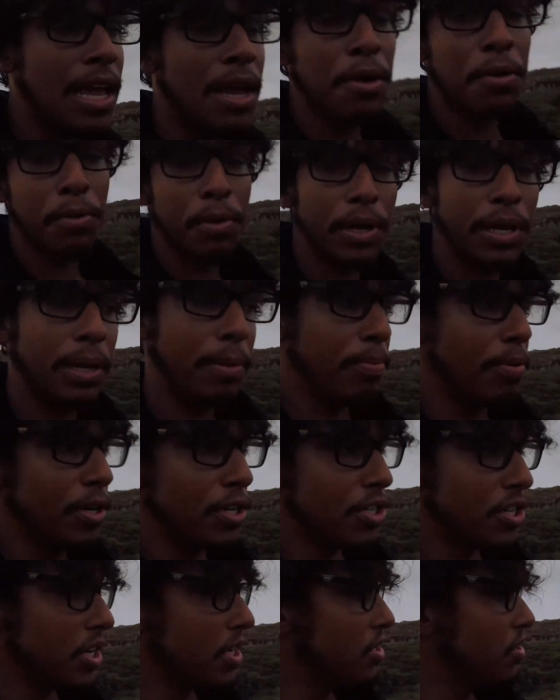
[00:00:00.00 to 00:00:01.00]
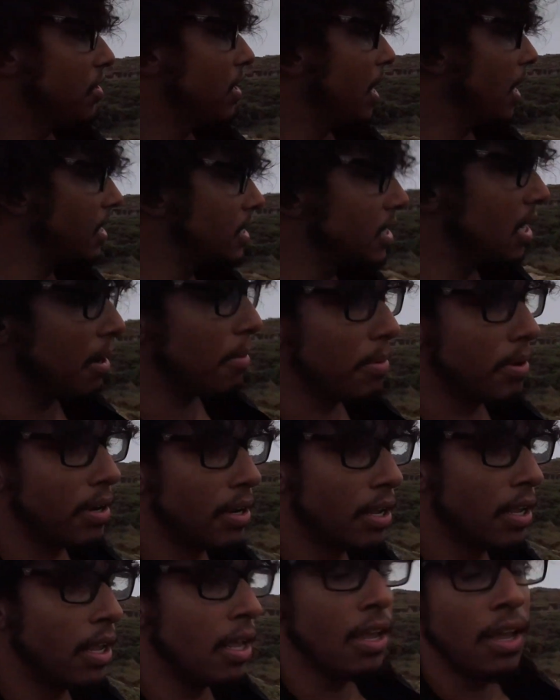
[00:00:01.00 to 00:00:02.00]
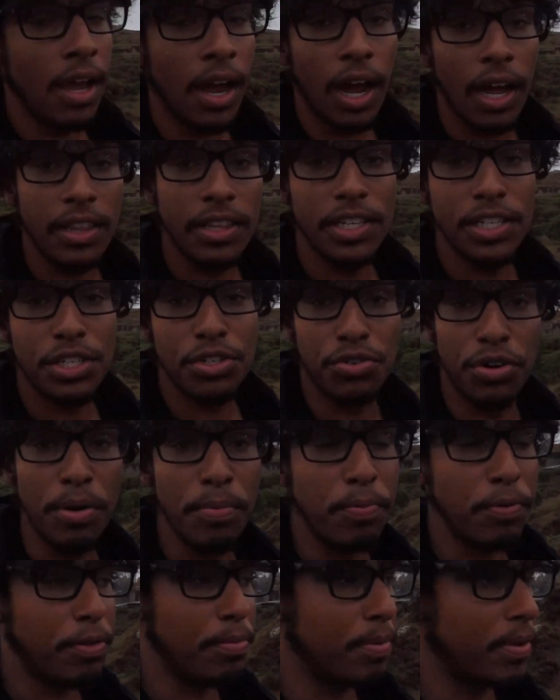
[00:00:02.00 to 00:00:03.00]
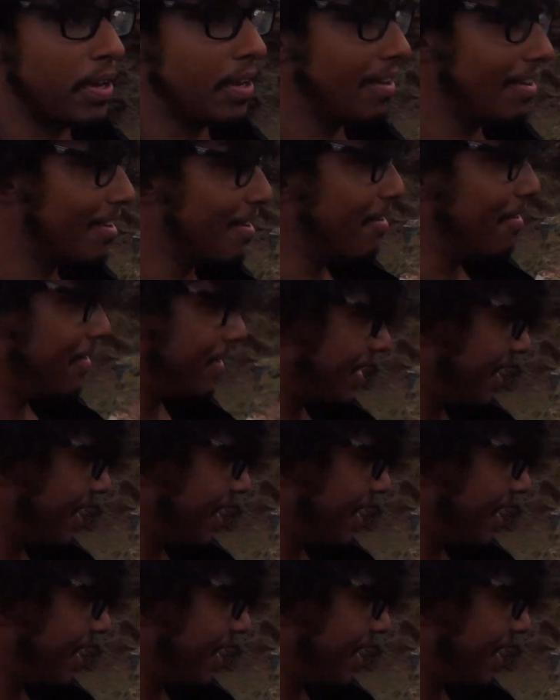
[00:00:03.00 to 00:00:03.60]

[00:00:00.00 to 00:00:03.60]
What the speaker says: Really appreciate you guys coming on this trip with me, you know.